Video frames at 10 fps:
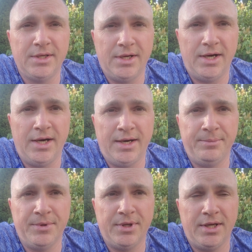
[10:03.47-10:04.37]

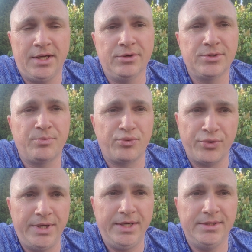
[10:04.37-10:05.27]
it goes
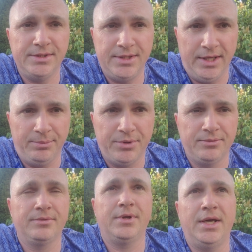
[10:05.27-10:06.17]
pretty deep,
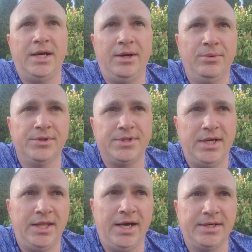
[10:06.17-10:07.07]
and I will
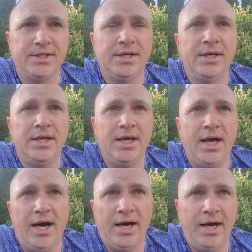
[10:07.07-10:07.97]
say that.
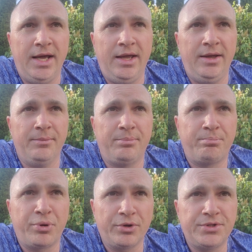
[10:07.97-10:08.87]
I
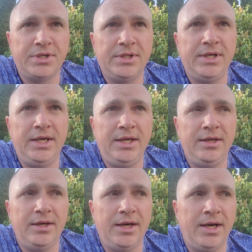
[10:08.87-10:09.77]

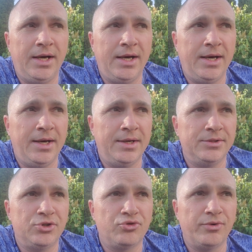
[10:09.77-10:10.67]
personally
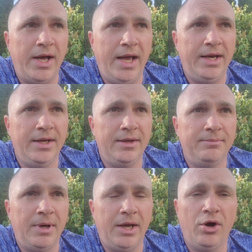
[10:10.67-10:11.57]
tried
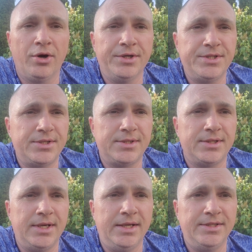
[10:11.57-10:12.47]
my hardest
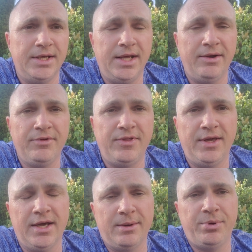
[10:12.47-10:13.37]
and did
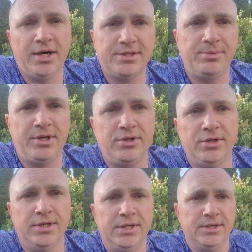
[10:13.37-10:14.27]
everything I possibly
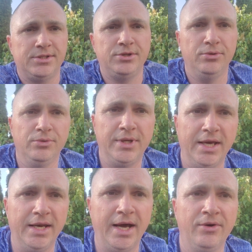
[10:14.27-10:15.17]
could to
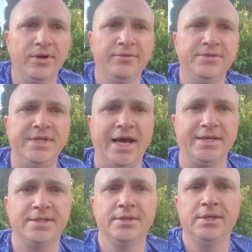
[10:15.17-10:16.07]
get out of debt,